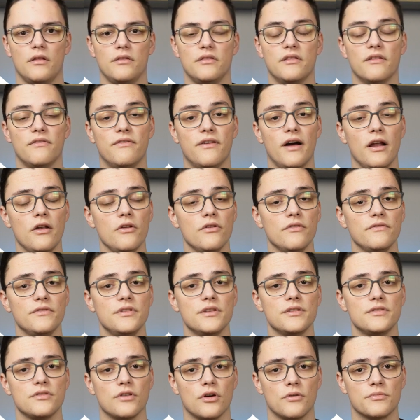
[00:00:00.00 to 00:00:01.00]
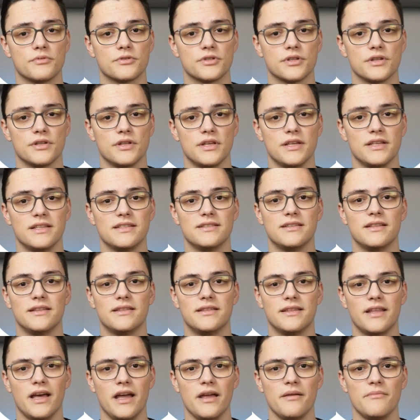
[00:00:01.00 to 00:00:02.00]
The value of this option is
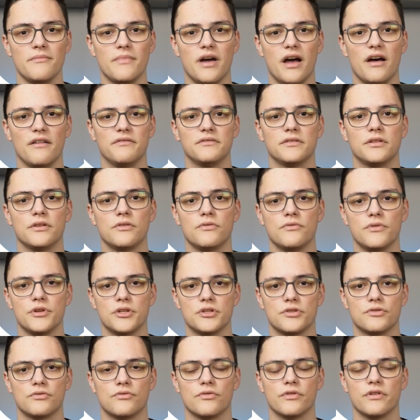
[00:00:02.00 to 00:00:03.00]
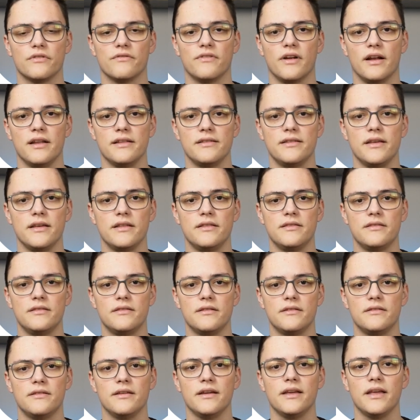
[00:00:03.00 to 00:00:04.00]
the time after which to revalidate
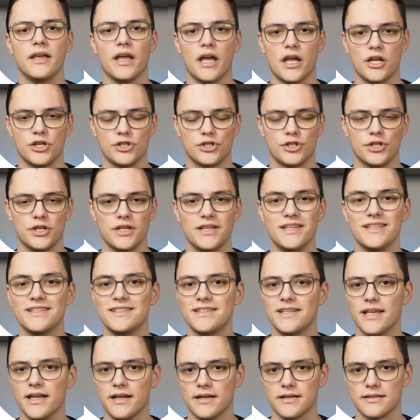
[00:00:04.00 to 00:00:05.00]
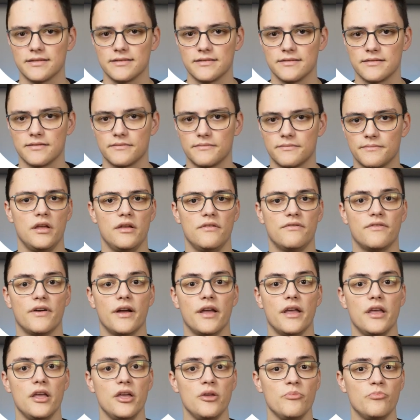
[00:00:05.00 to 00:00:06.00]
the cache in seconds. If
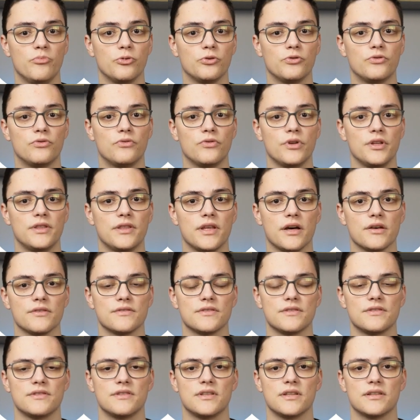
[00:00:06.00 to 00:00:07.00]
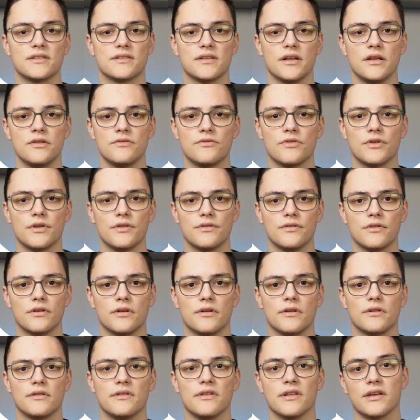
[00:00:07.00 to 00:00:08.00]
I input 3600,
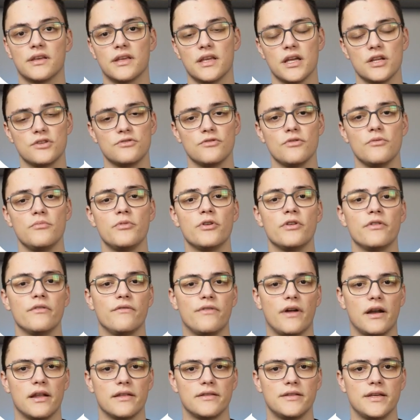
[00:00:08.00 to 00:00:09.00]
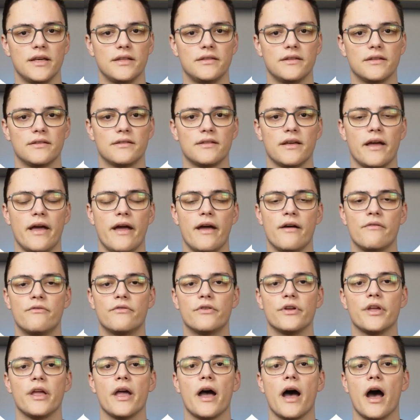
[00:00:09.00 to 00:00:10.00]
the cache will be revalidated
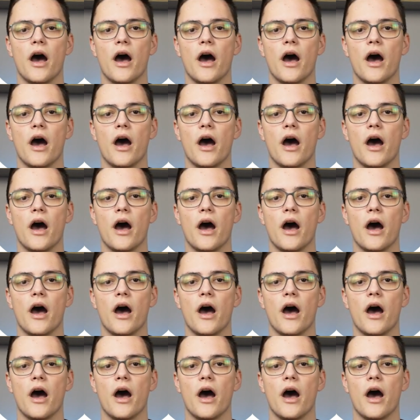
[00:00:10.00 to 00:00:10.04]
every